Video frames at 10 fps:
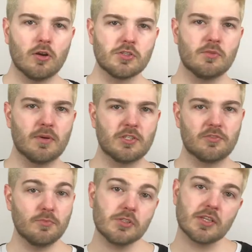are also a bunch
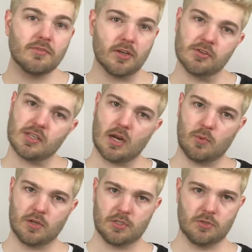of music videos that I
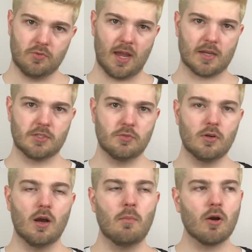wanted to react
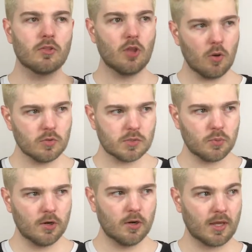to. Among those
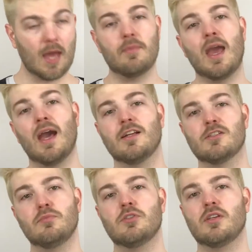were Gabby
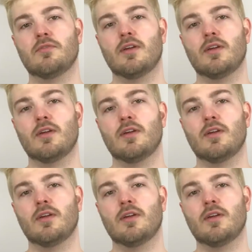Hanna's music